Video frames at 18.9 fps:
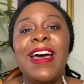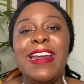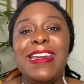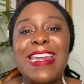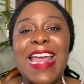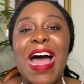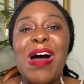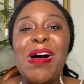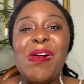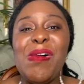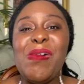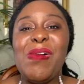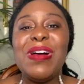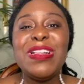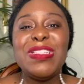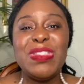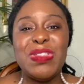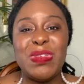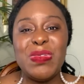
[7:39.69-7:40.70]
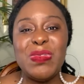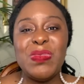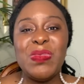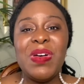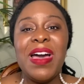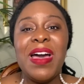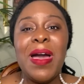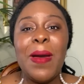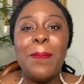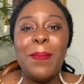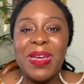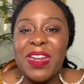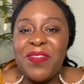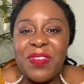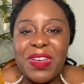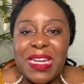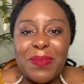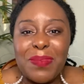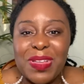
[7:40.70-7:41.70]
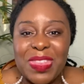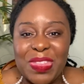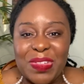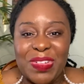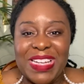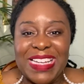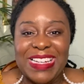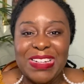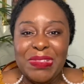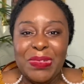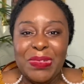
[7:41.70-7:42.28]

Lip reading: Now on to benefit number 3.